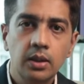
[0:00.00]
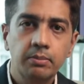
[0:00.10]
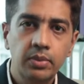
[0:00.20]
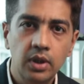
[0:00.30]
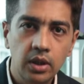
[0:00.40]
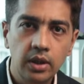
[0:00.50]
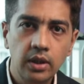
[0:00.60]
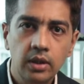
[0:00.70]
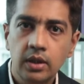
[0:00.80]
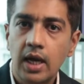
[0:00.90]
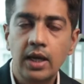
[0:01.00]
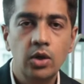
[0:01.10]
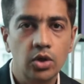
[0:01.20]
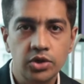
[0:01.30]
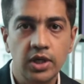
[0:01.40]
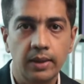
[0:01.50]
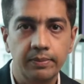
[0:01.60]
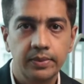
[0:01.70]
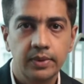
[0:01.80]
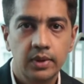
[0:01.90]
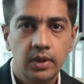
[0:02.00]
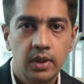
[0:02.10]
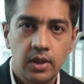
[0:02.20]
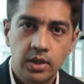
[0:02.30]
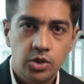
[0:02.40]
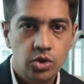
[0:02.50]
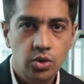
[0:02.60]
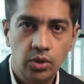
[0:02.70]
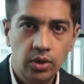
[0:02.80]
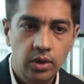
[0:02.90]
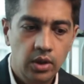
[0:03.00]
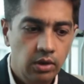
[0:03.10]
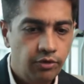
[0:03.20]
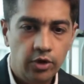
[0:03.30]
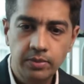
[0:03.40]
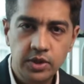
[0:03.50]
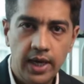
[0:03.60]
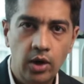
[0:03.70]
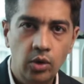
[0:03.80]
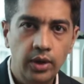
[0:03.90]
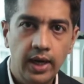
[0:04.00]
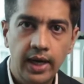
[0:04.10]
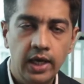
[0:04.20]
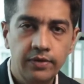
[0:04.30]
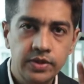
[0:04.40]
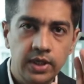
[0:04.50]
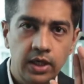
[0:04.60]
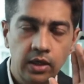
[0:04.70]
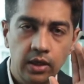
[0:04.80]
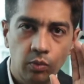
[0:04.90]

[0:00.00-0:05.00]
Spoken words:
blurred and not sharp. So from childhood, I have seen